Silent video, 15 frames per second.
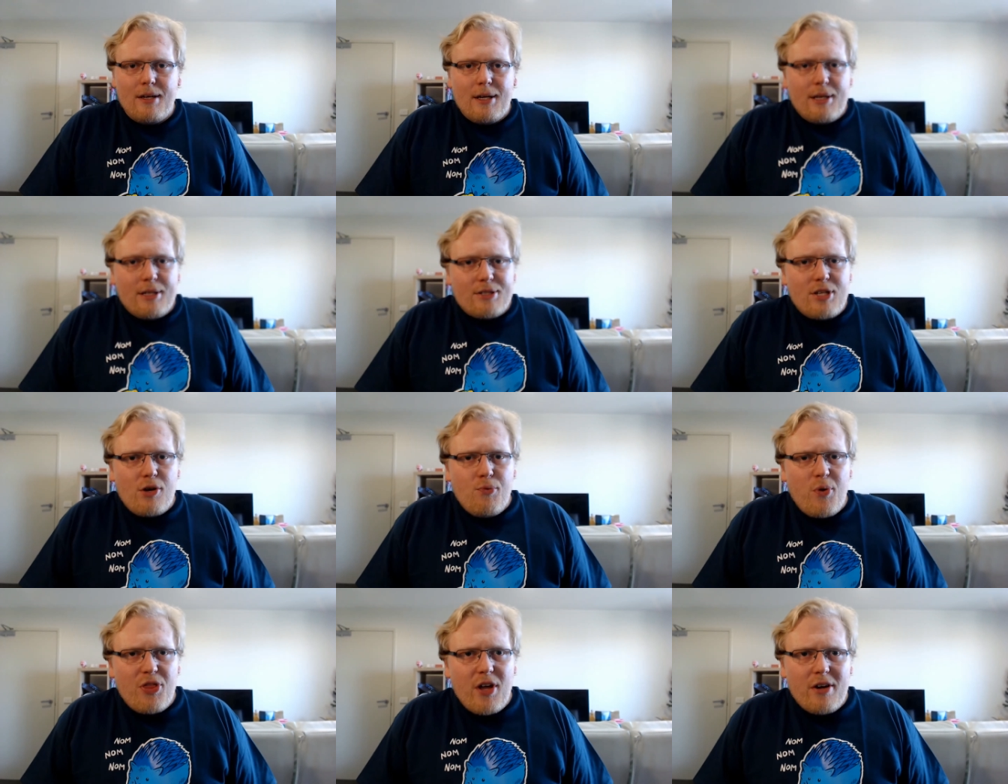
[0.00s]
So,
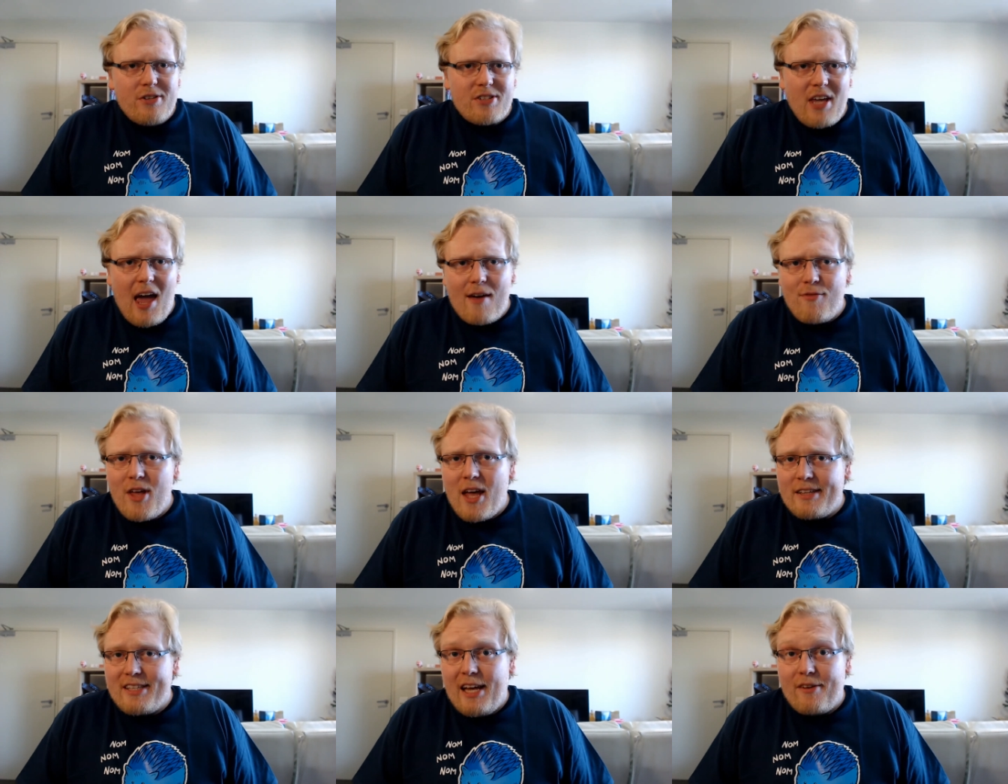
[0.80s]
with those
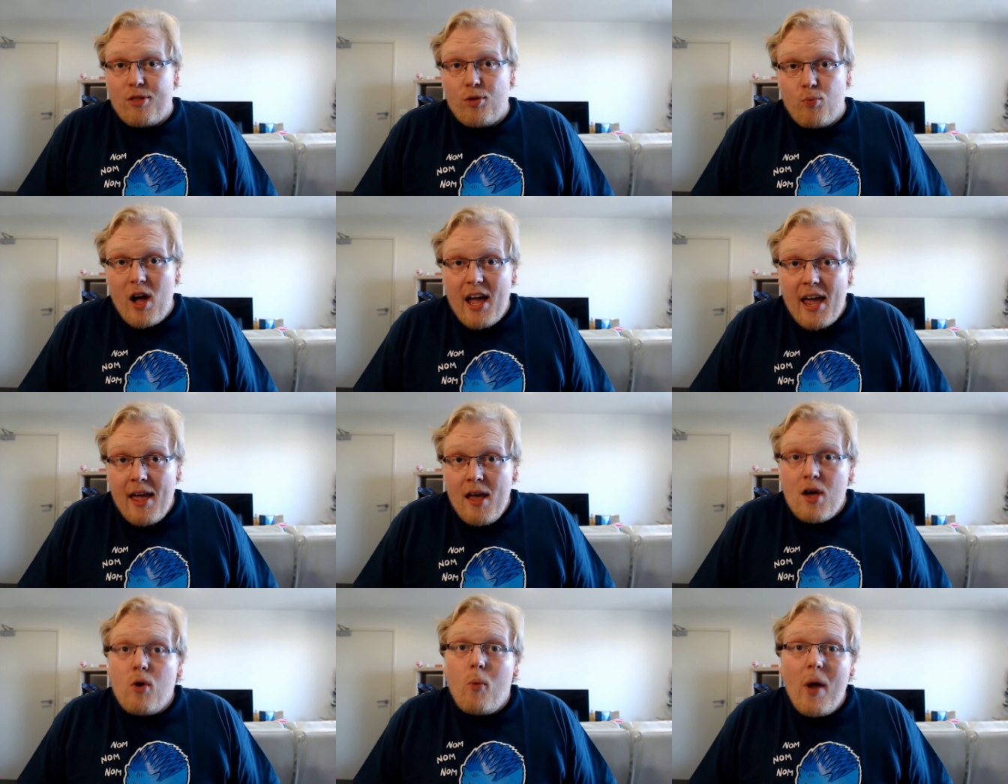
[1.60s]
caveats out of the way,
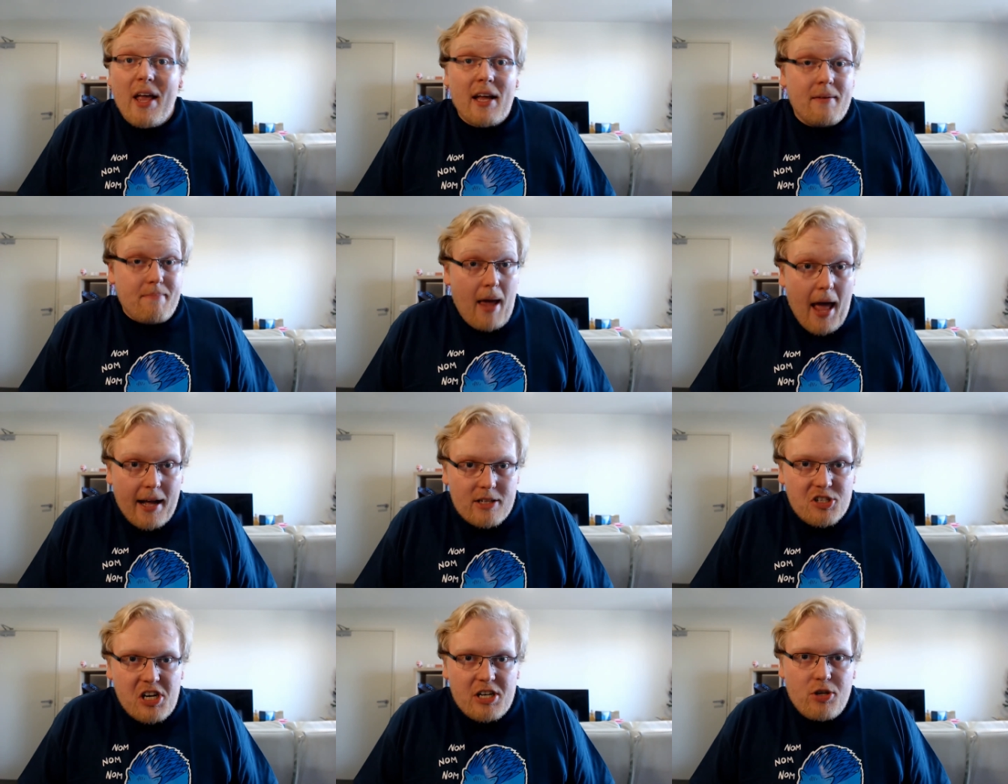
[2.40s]
we can
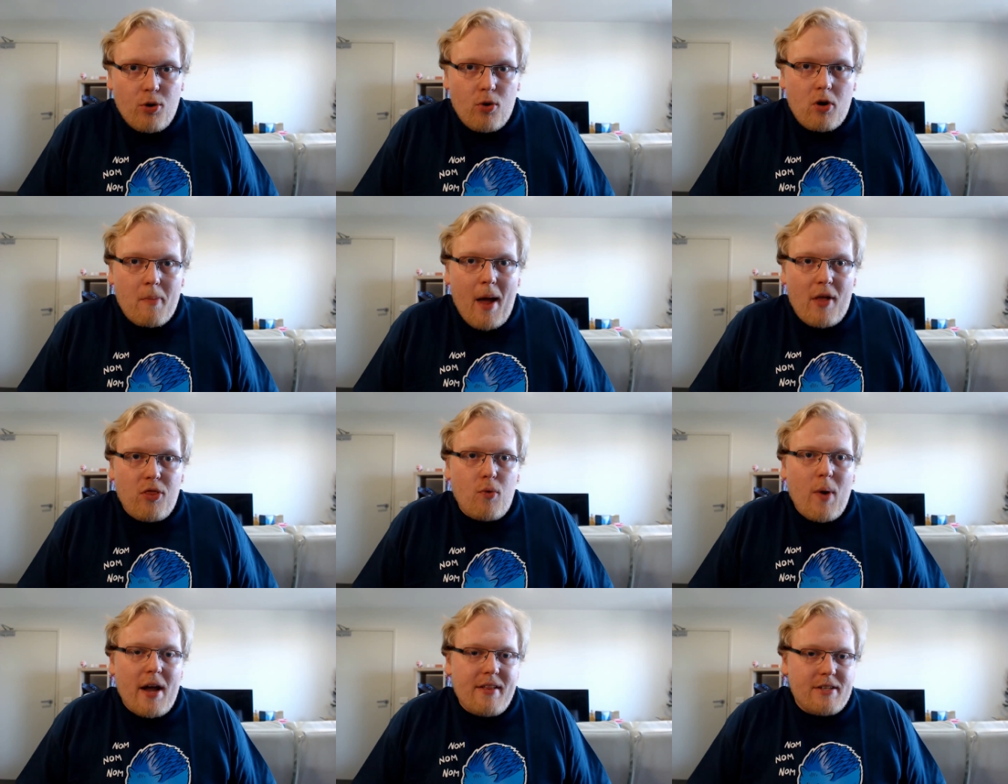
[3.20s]
actually talk about the
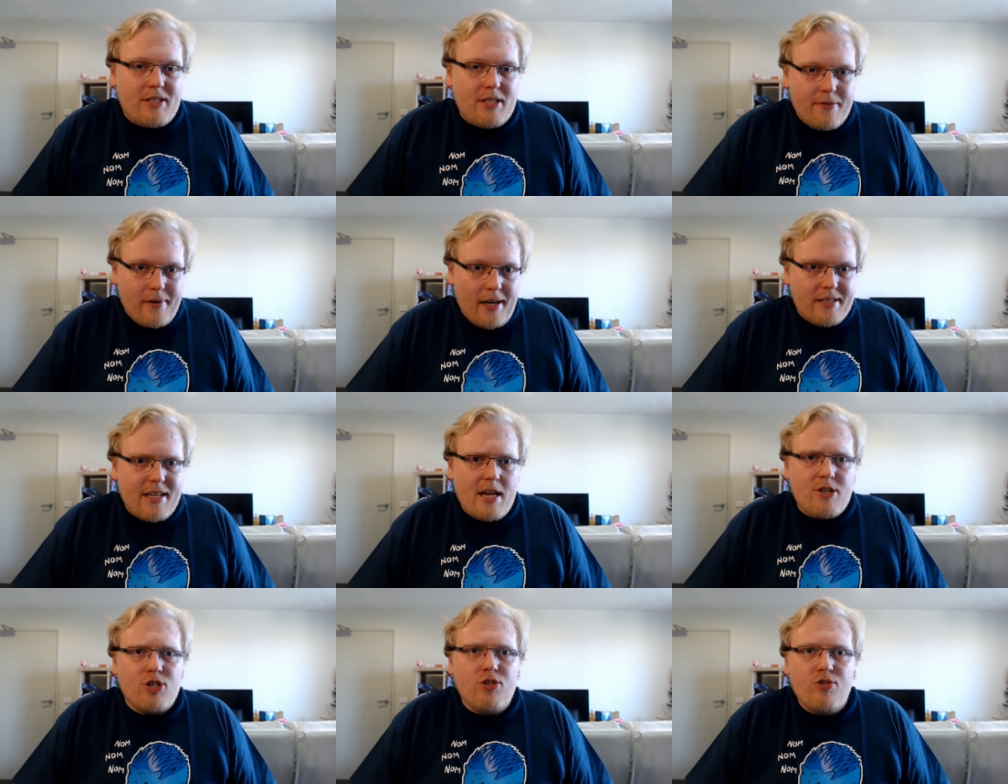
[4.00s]
way that
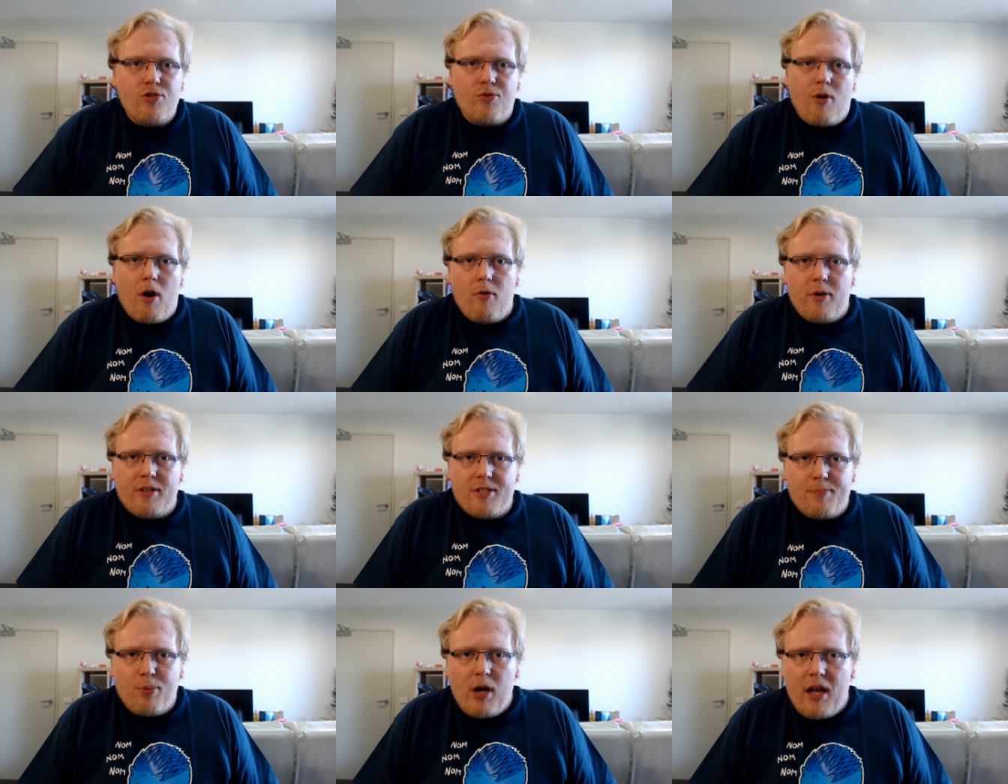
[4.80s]
civilizations grow and
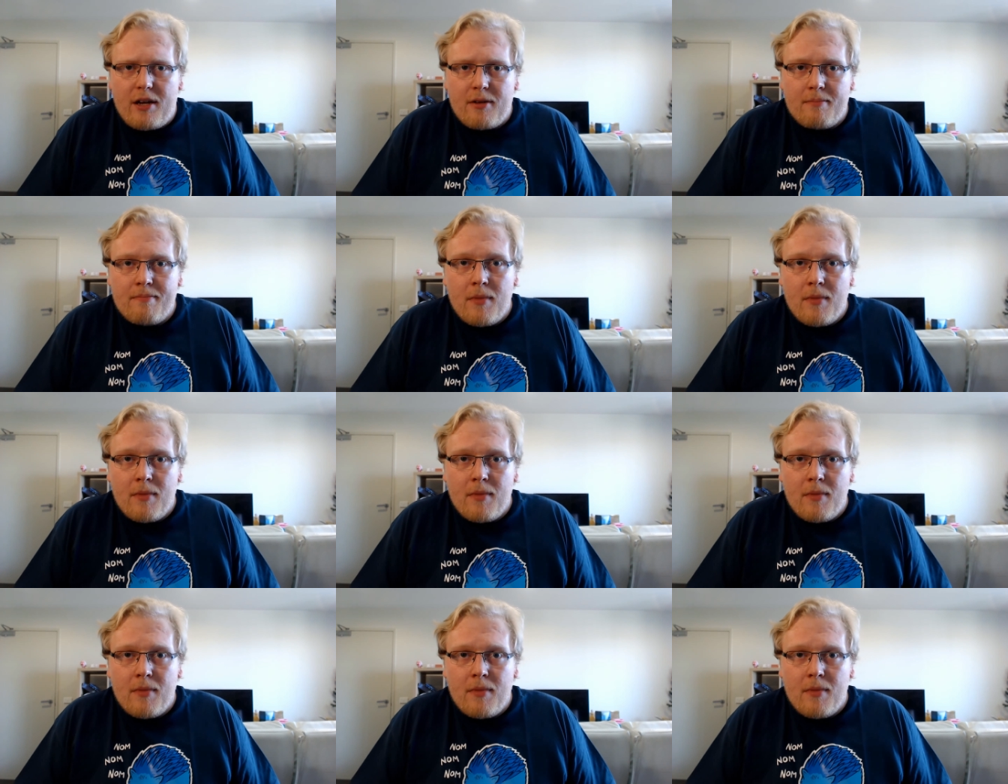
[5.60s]
spread.